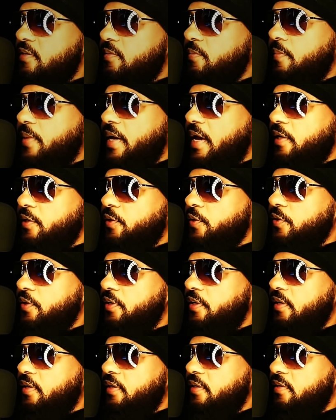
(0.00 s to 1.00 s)
back
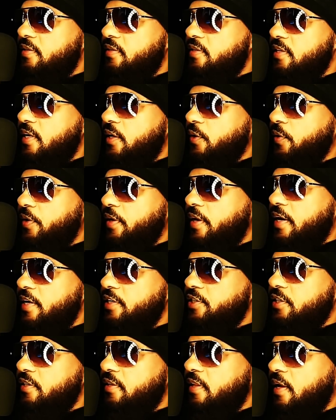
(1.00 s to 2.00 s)
during
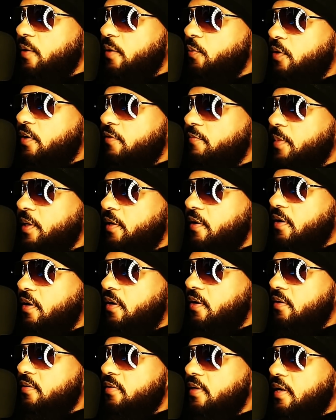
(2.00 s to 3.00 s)
segregation, they would have been
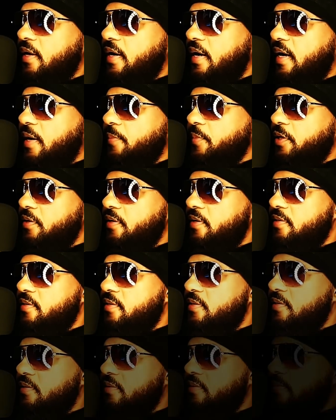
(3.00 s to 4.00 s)
called
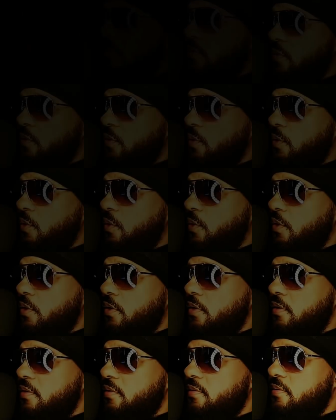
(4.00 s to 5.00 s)
communist
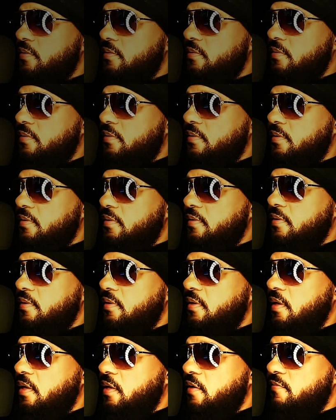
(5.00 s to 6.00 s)
or
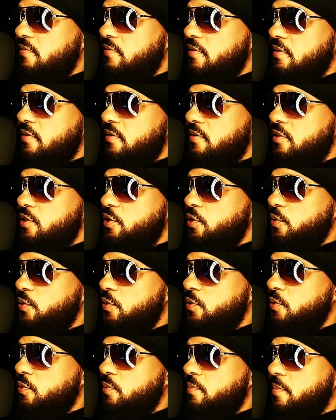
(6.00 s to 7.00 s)
even
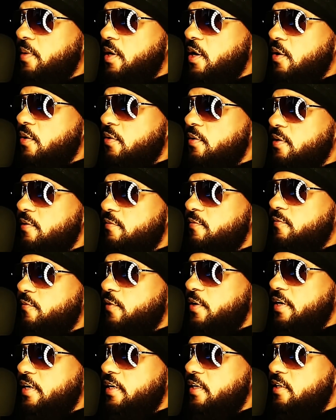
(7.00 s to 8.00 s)
to borrow a
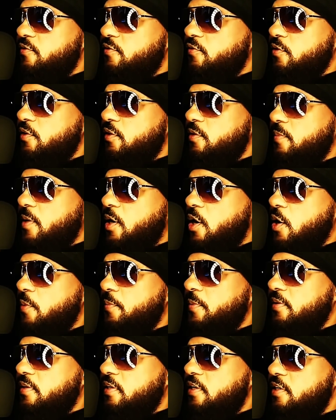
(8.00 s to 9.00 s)
phrase from
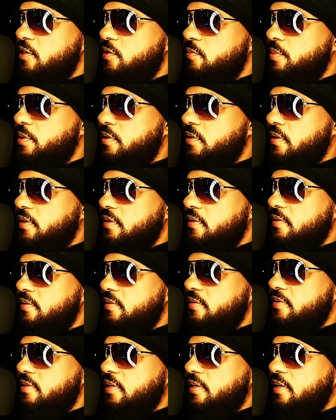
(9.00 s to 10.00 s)
Harper Lee's book,
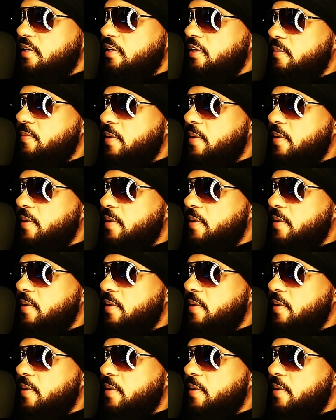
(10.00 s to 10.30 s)
To Kill a